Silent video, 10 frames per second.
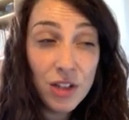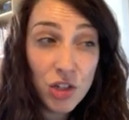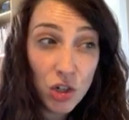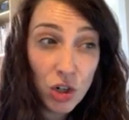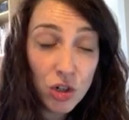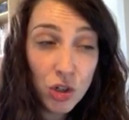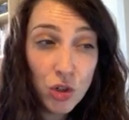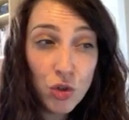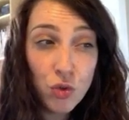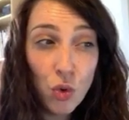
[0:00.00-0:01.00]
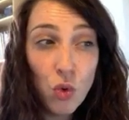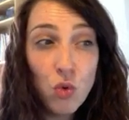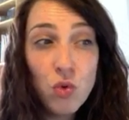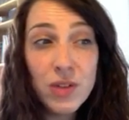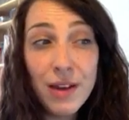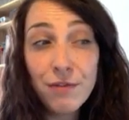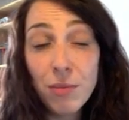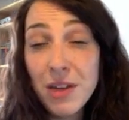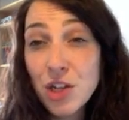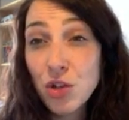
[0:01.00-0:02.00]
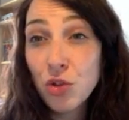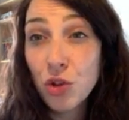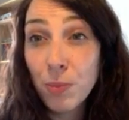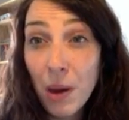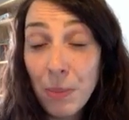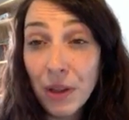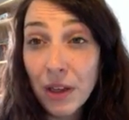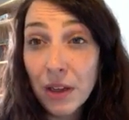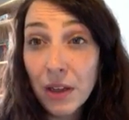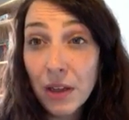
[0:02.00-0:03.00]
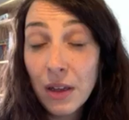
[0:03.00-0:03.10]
church controls information to the public,